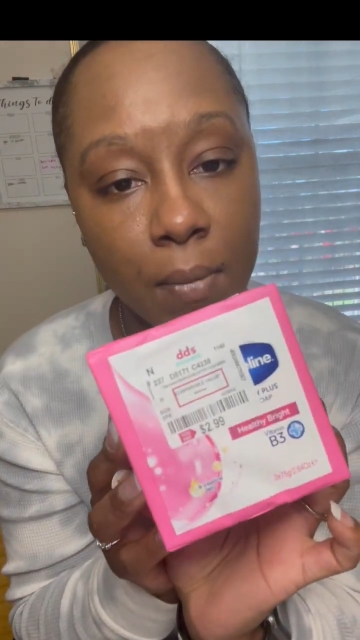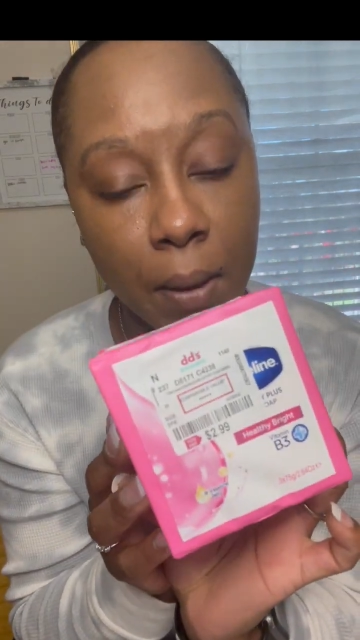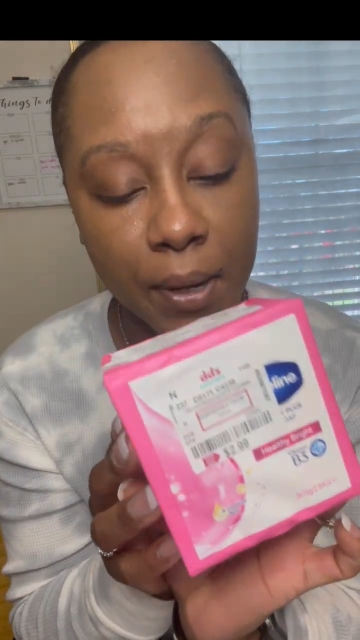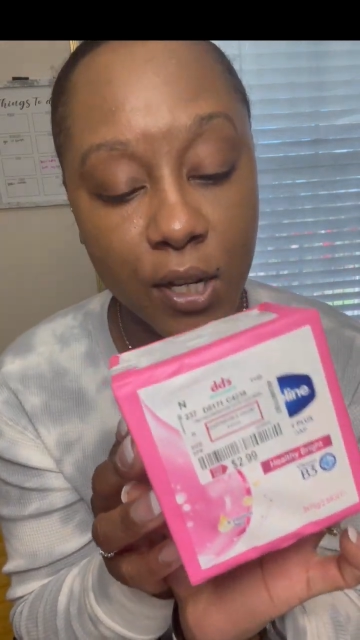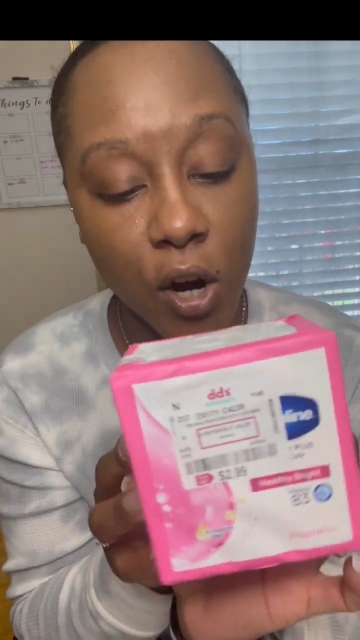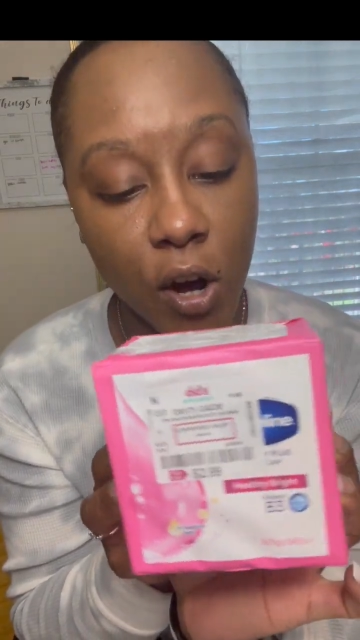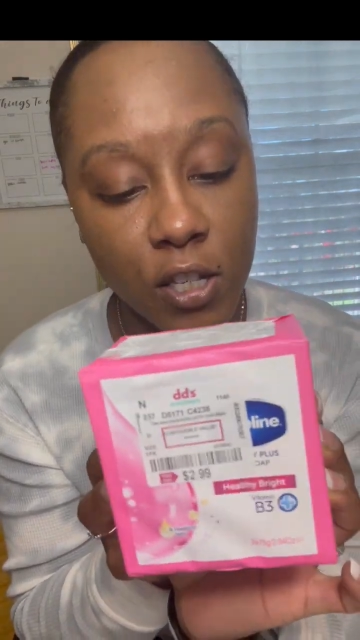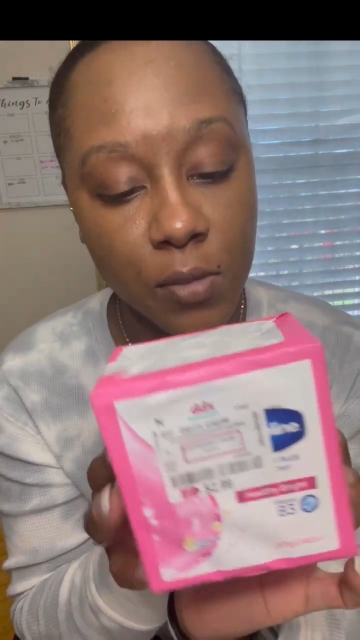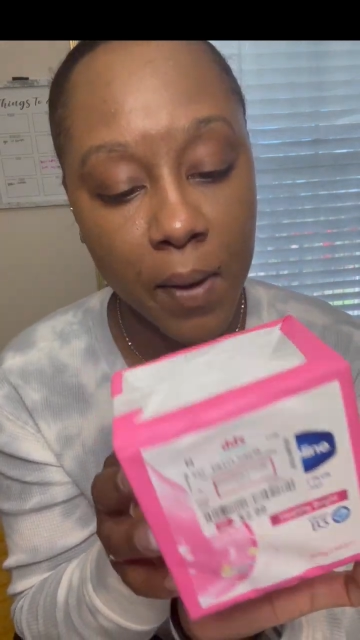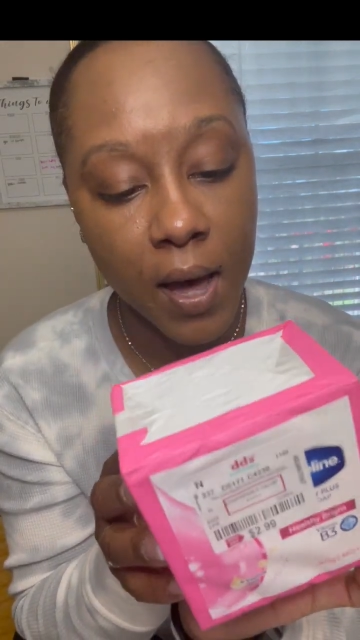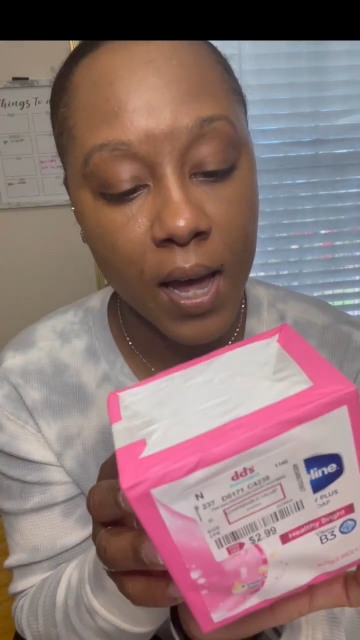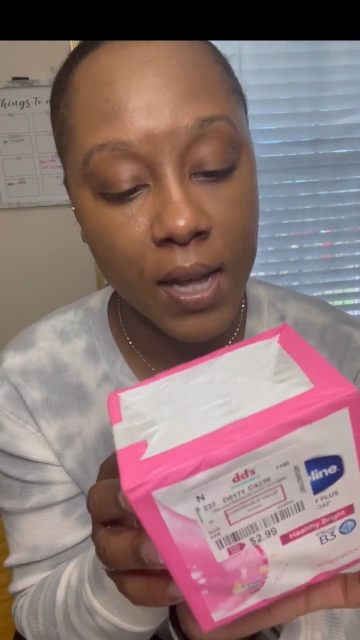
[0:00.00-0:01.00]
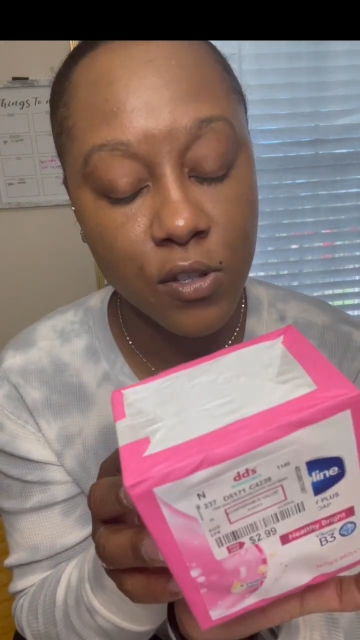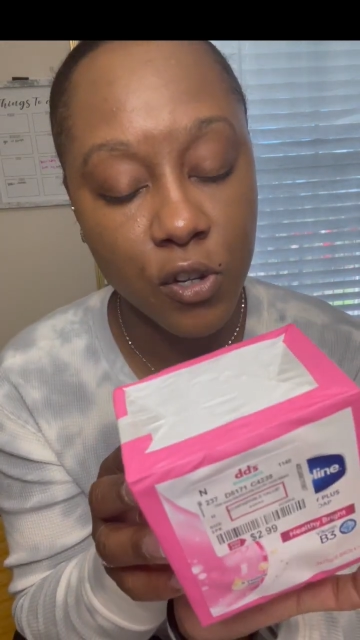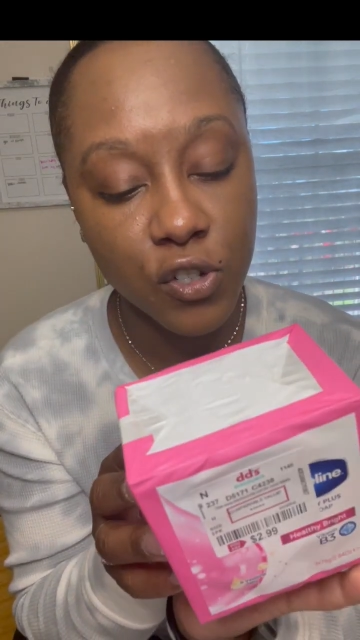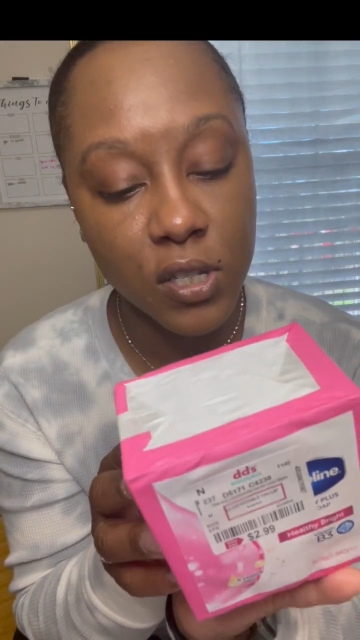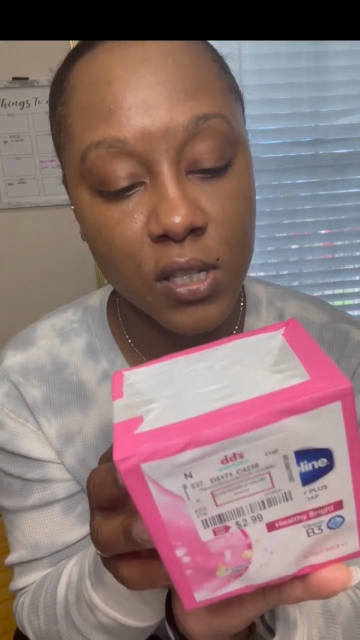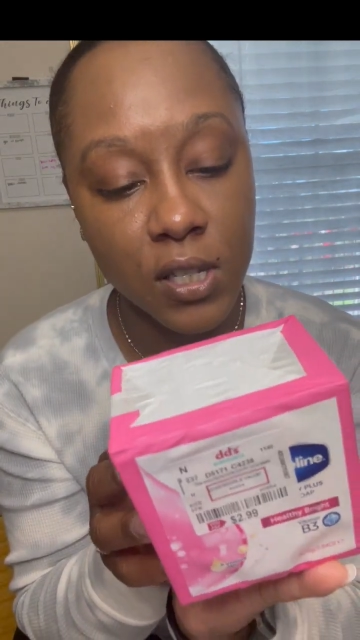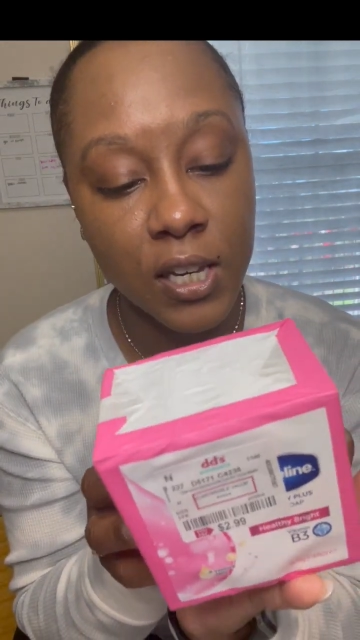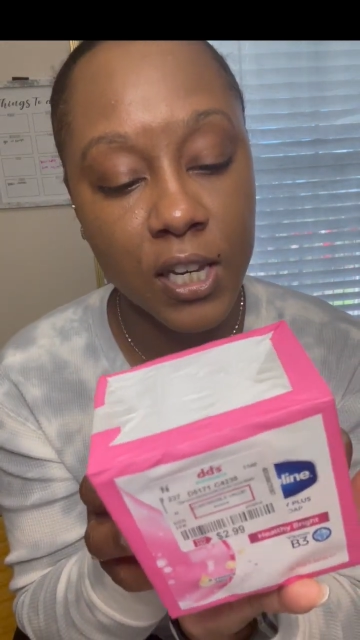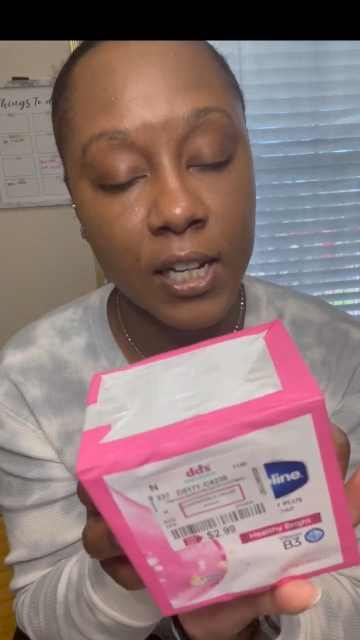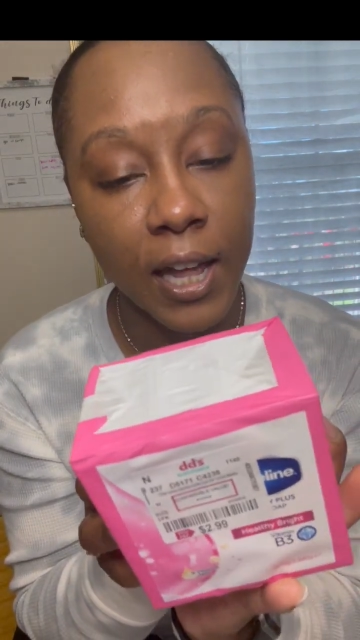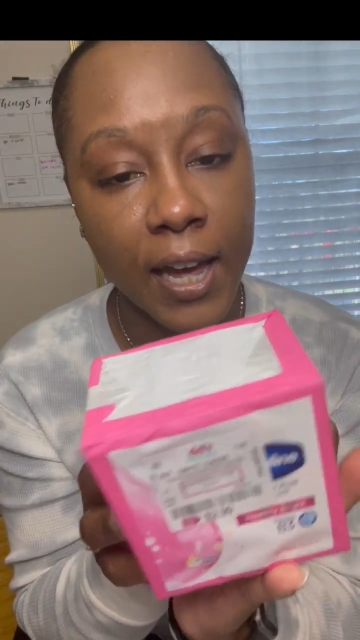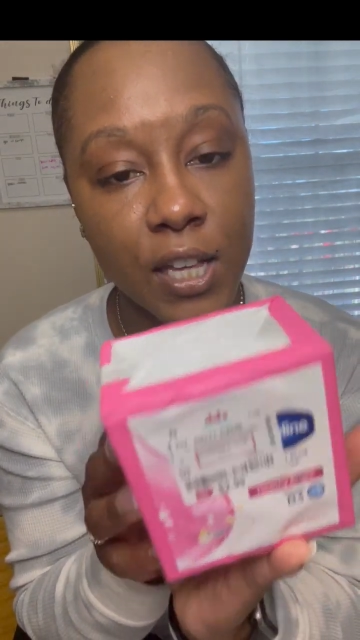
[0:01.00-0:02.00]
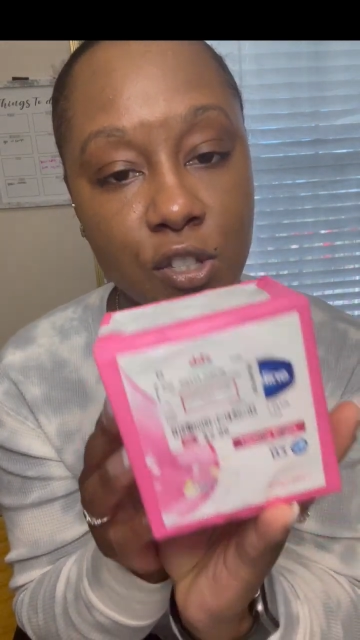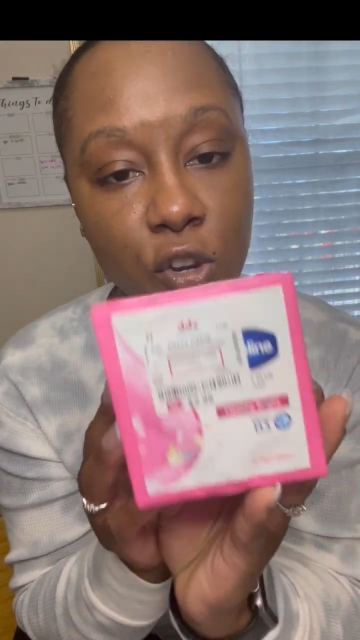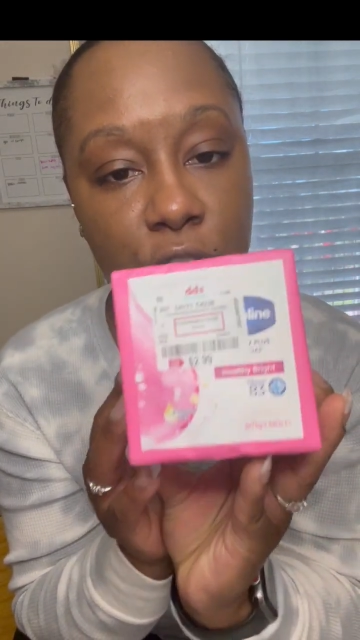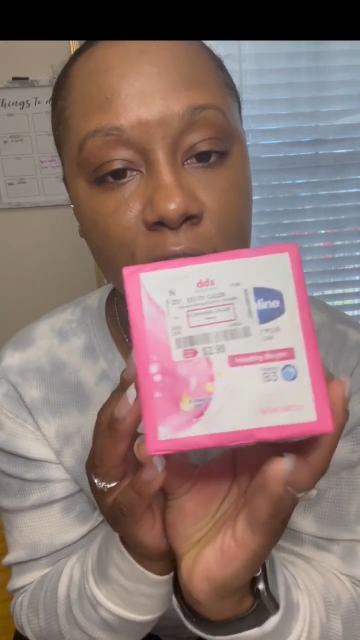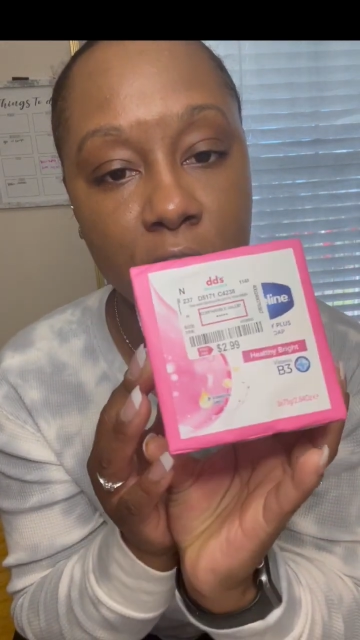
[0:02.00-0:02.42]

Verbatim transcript: maybe dark spots or just to get like certain